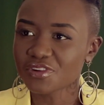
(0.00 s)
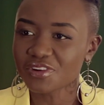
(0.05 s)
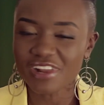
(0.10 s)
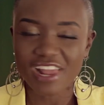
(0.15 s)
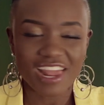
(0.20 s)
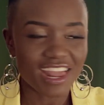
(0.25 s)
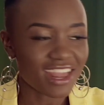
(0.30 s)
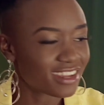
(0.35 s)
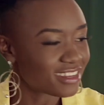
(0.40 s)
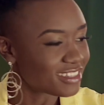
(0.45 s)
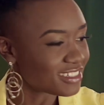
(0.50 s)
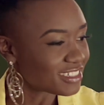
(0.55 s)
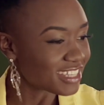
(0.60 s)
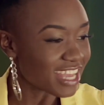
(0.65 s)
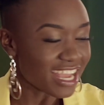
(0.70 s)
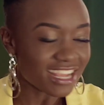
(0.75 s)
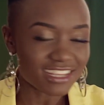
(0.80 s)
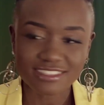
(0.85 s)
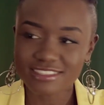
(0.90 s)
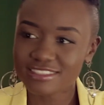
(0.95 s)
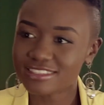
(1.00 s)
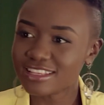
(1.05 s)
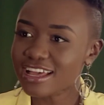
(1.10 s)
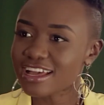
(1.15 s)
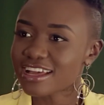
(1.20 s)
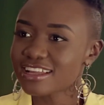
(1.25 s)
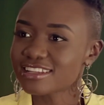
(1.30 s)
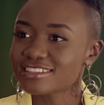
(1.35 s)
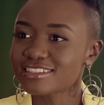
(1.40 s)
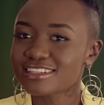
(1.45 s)
Okay, nice.
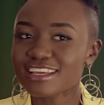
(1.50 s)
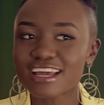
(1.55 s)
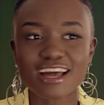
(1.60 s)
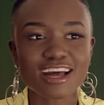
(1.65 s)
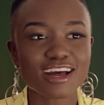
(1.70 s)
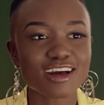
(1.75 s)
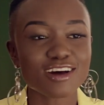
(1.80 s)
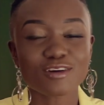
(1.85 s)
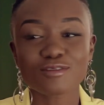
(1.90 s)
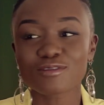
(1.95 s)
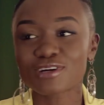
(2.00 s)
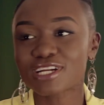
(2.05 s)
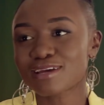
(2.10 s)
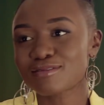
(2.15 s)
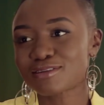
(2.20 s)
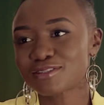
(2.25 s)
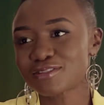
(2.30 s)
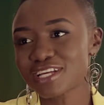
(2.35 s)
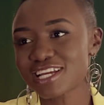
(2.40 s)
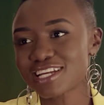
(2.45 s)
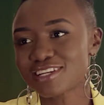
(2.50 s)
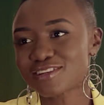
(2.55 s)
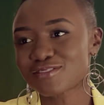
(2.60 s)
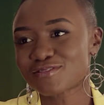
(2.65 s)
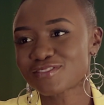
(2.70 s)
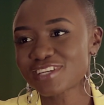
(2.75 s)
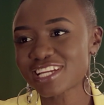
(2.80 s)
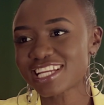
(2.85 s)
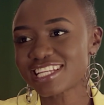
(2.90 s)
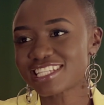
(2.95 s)
And we're coming to the end
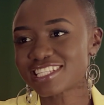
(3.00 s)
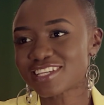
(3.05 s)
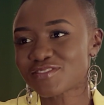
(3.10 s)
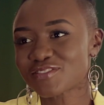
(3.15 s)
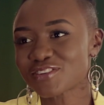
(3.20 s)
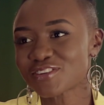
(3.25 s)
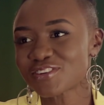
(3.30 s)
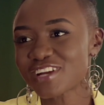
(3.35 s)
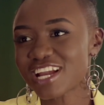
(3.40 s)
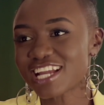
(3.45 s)
of the interview.